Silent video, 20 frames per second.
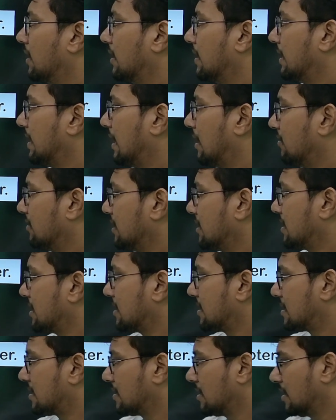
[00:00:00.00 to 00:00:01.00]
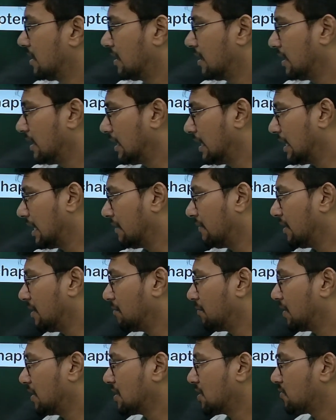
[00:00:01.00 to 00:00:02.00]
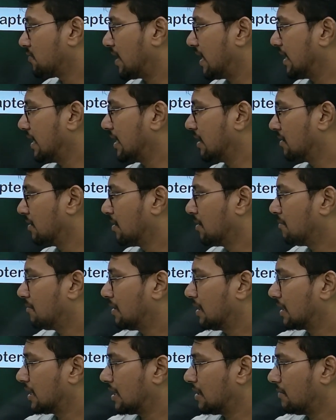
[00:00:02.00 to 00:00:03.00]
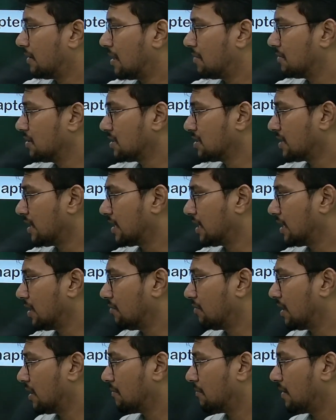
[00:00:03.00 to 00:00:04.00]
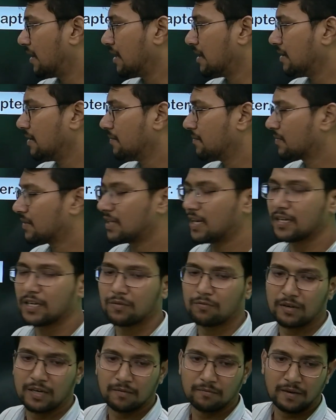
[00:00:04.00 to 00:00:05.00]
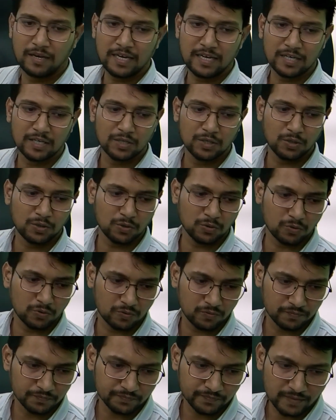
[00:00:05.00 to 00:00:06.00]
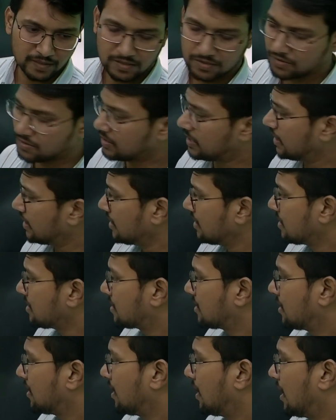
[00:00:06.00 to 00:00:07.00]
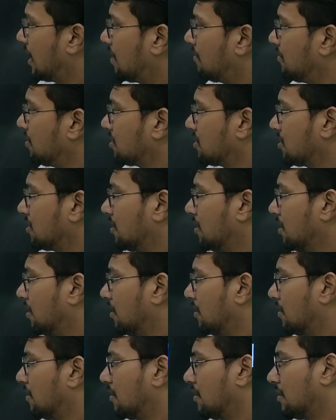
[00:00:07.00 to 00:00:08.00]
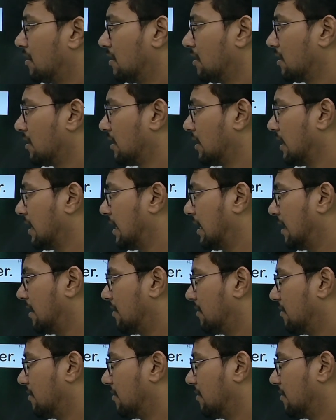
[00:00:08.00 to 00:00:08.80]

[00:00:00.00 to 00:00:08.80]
Now this is 11 plus 20. Matlab how much? 31 by 2. So that is how much? Yeah.